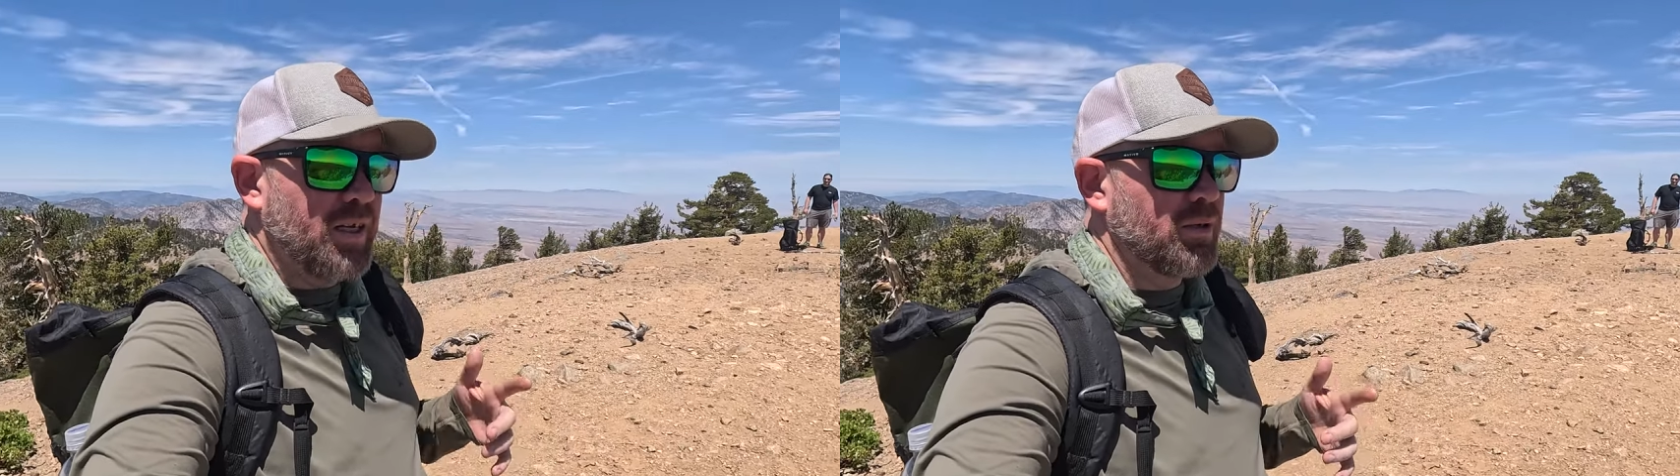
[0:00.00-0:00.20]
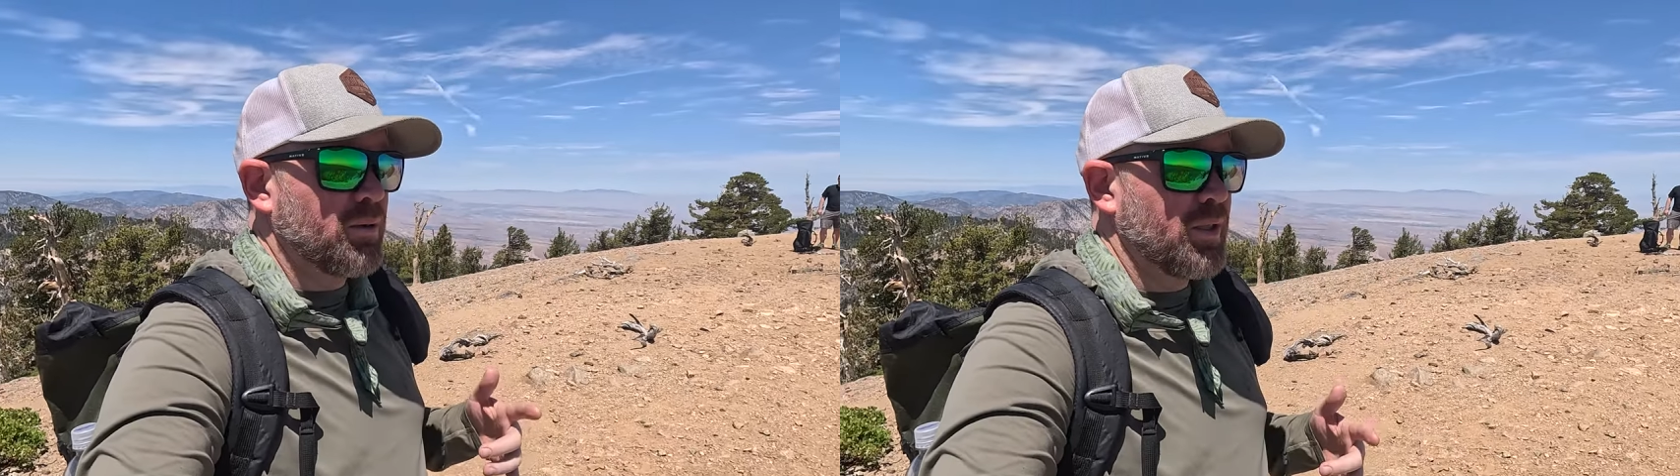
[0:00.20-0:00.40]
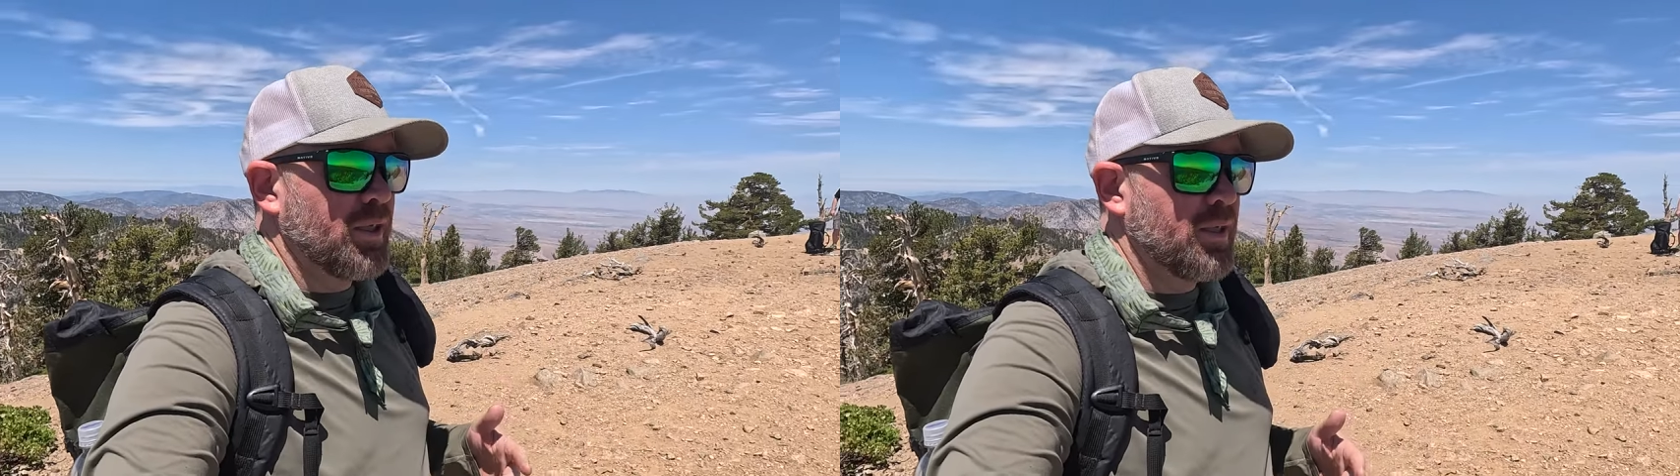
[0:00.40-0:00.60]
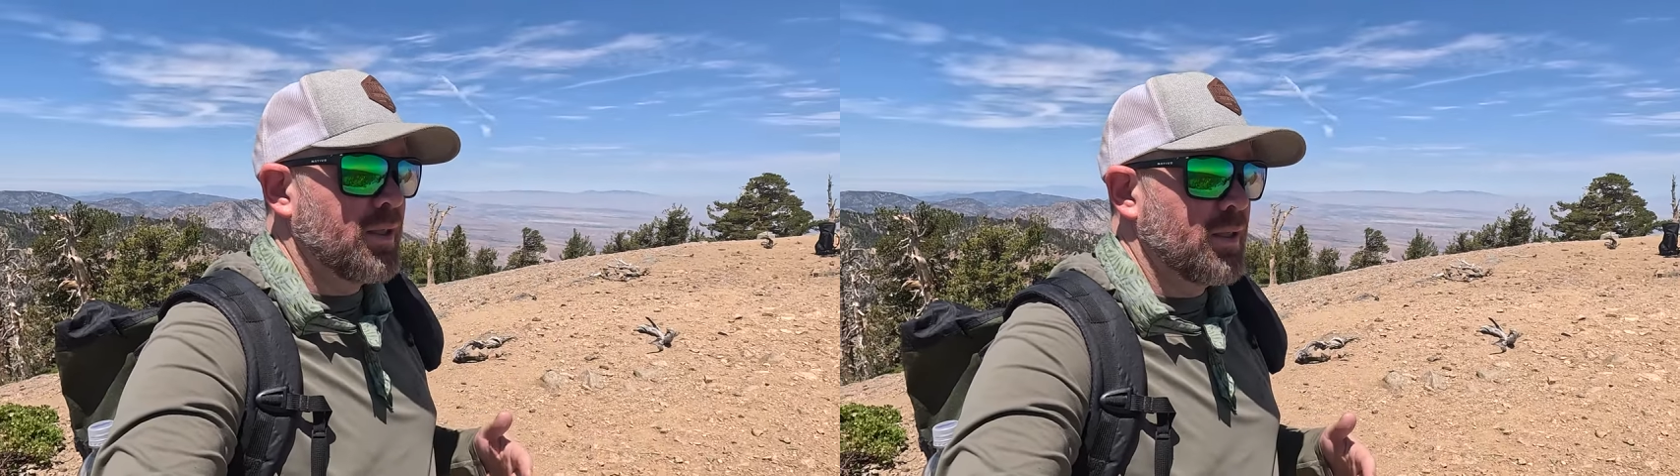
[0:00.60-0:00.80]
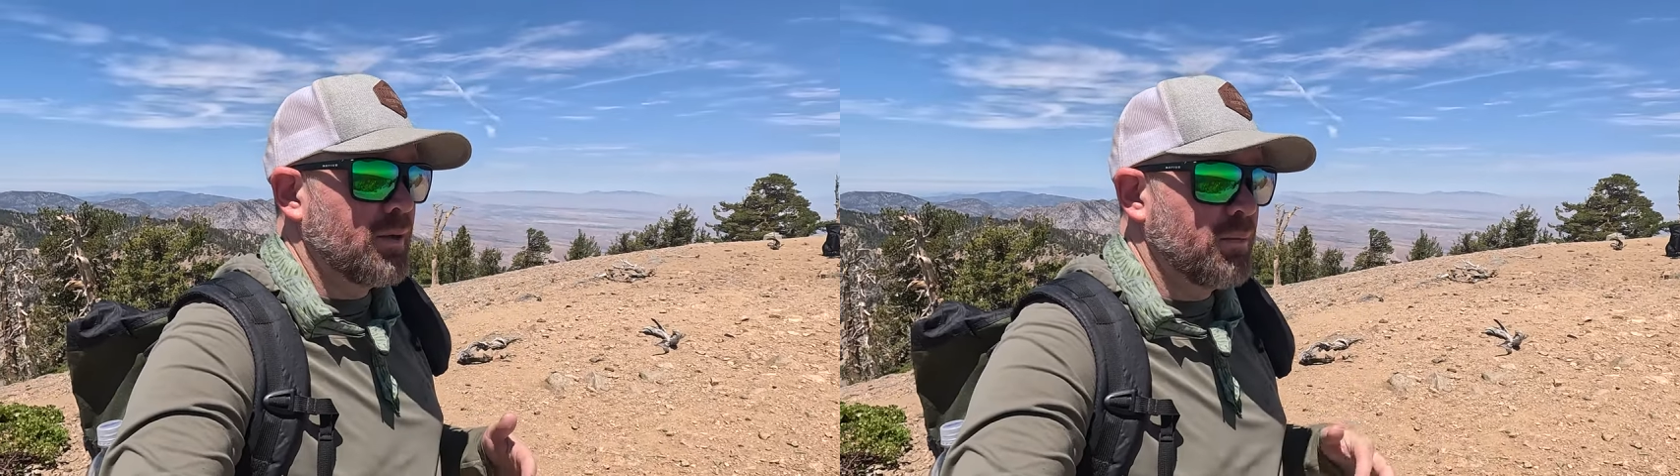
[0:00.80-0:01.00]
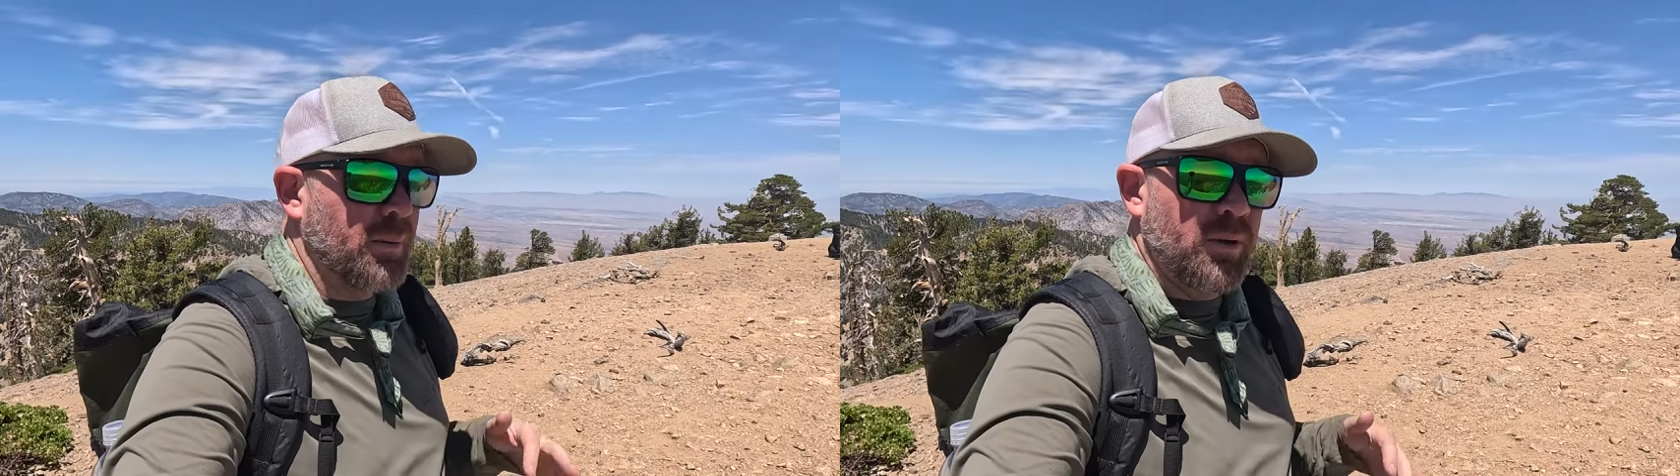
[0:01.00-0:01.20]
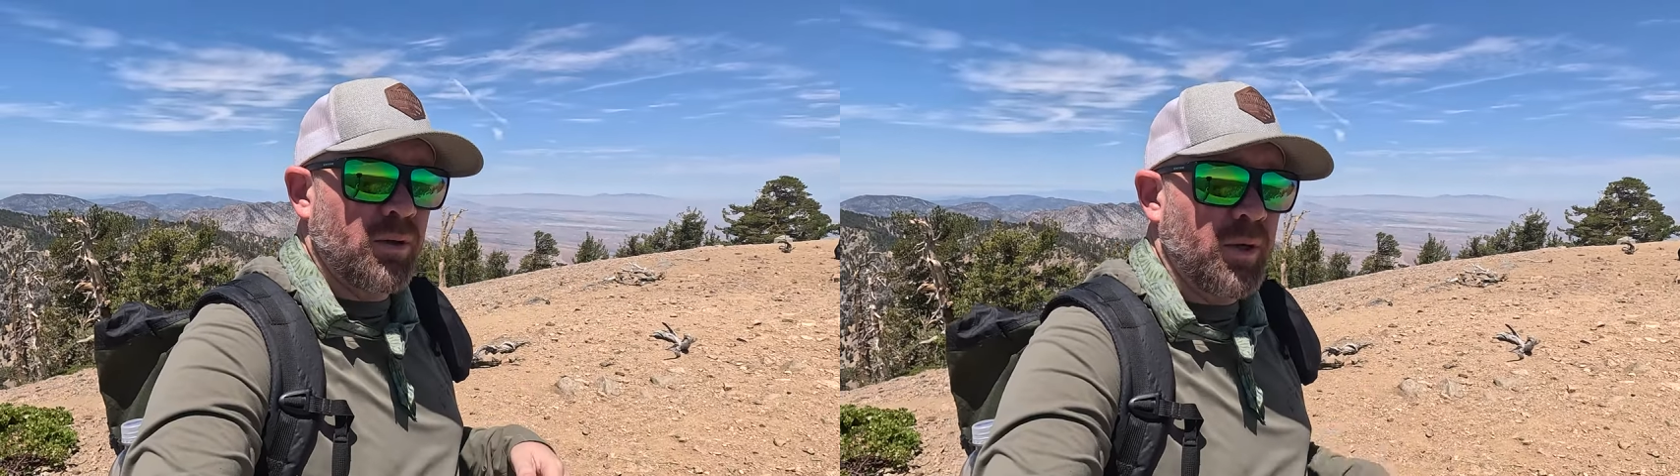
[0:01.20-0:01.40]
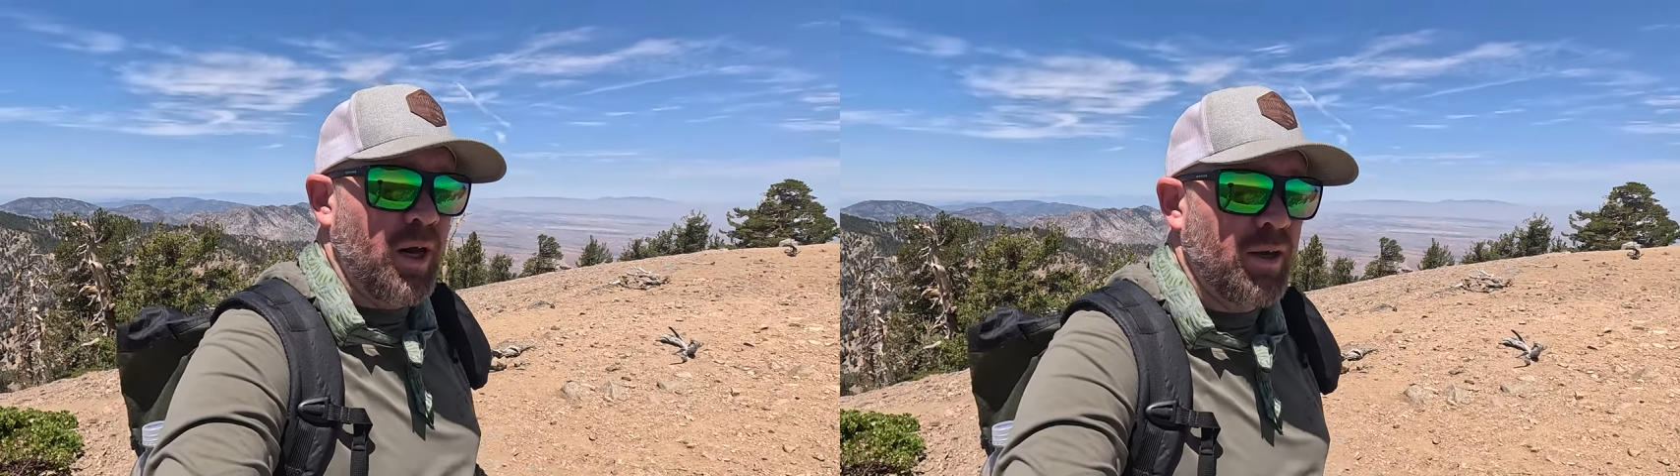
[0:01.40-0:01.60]
degrees, maybe a
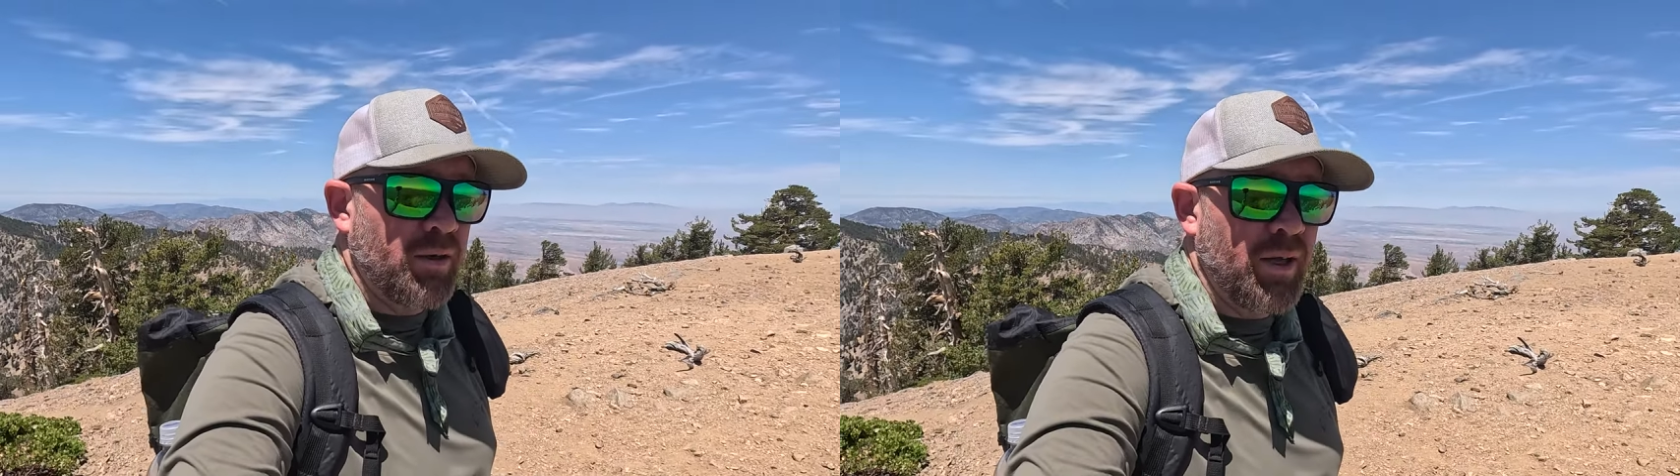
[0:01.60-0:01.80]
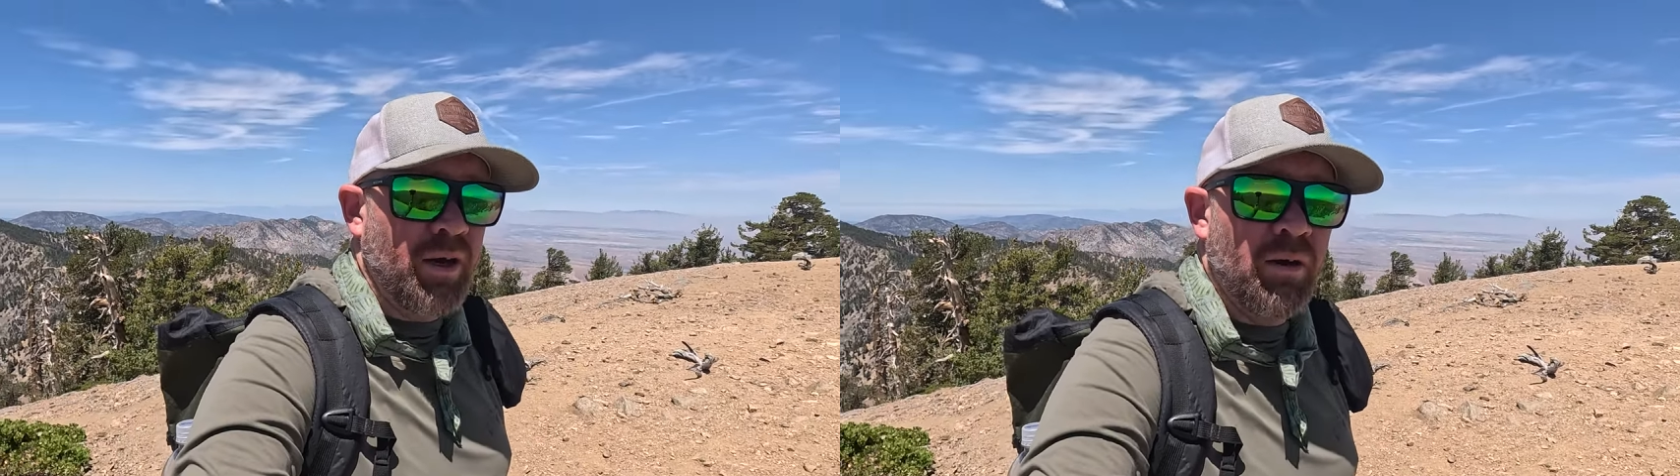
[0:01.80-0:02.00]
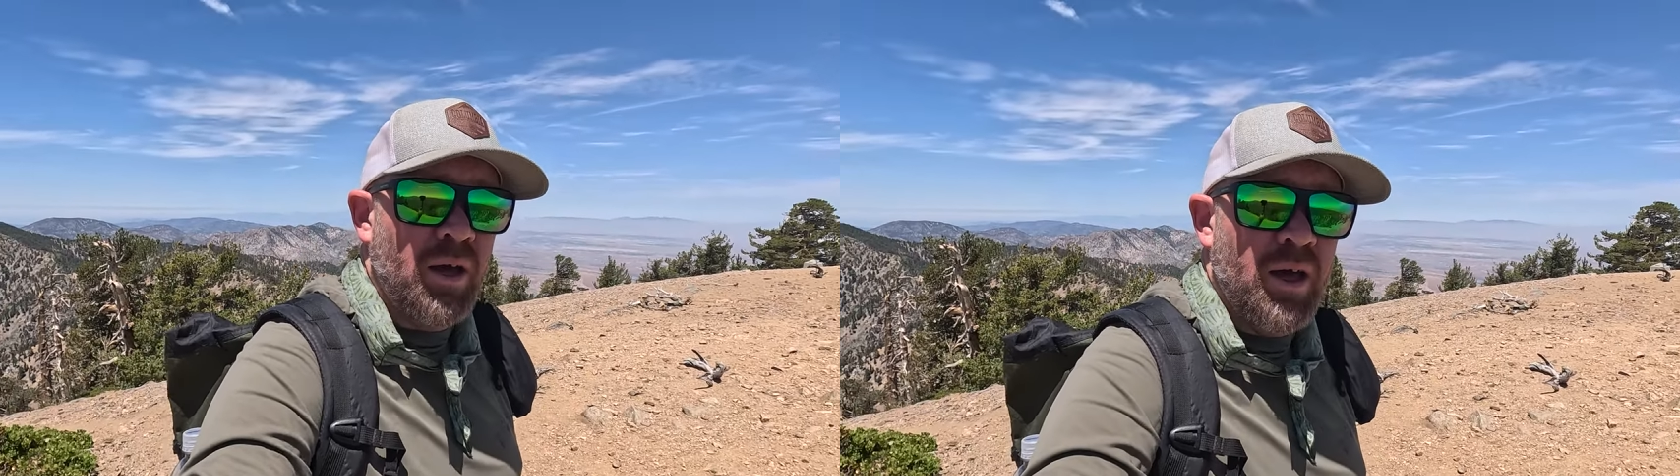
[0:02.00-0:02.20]
little bit hotter now.